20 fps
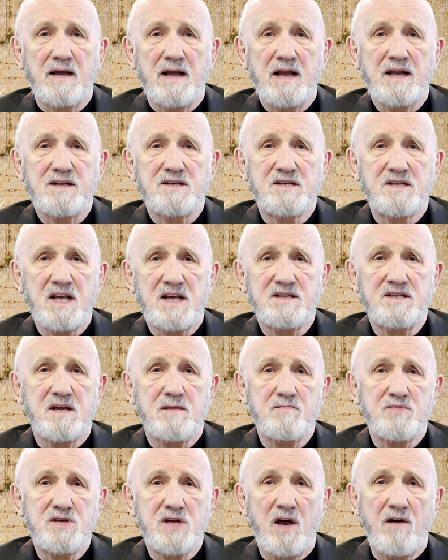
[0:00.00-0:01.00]
and sets
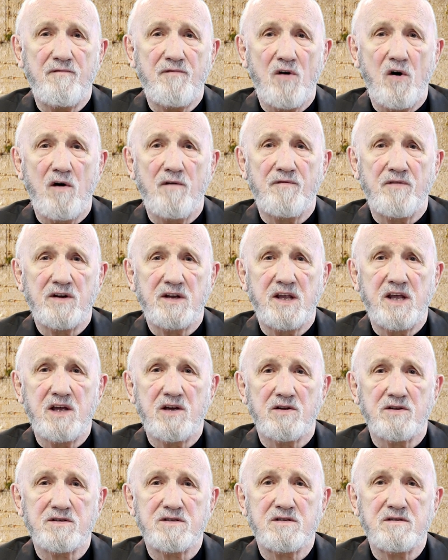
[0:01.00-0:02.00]
himself off and
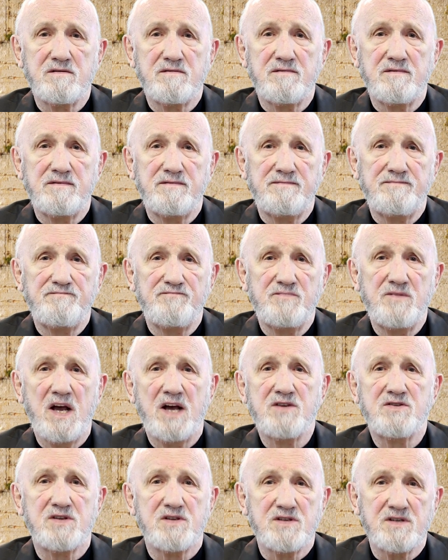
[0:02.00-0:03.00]
kills
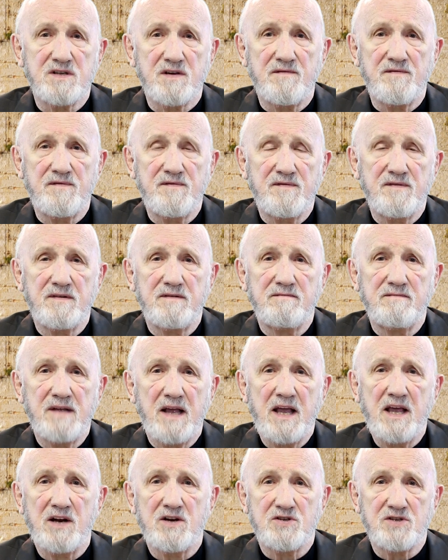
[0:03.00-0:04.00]
dozens of
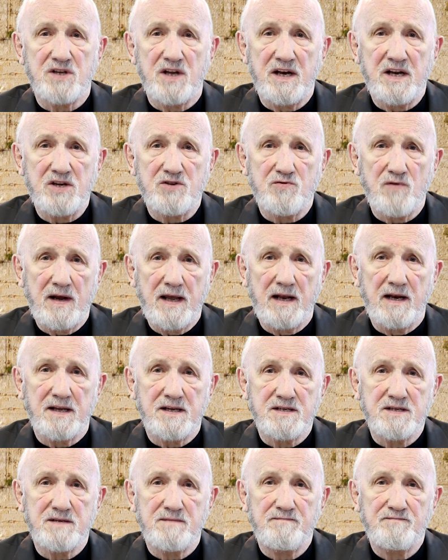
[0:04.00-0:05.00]
innocent
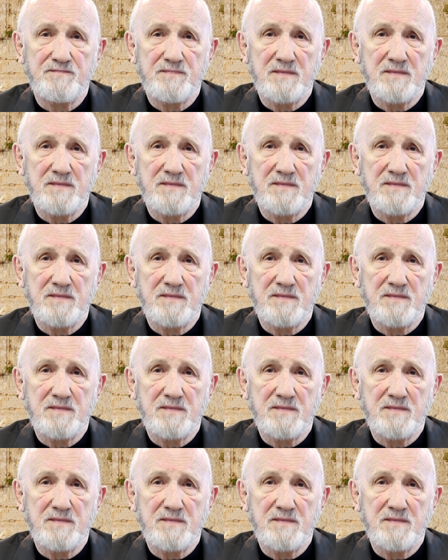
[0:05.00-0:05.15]
Israelis.